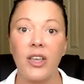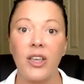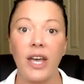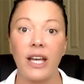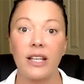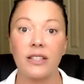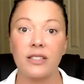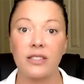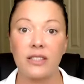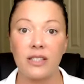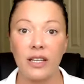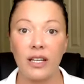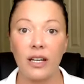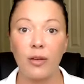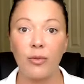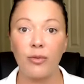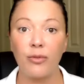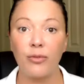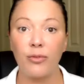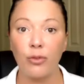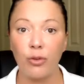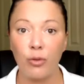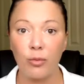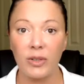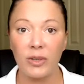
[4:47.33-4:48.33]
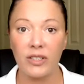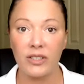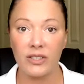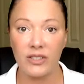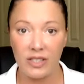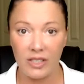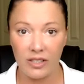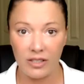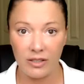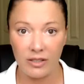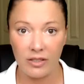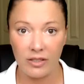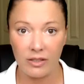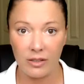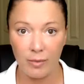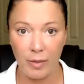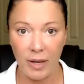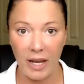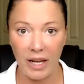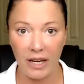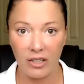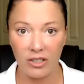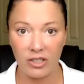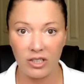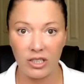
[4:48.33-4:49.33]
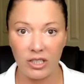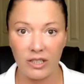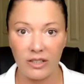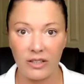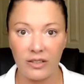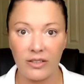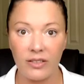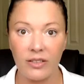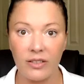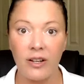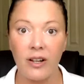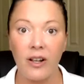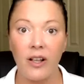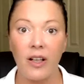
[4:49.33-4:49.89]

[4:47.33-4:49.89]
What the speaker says: and set up formal assistance packages.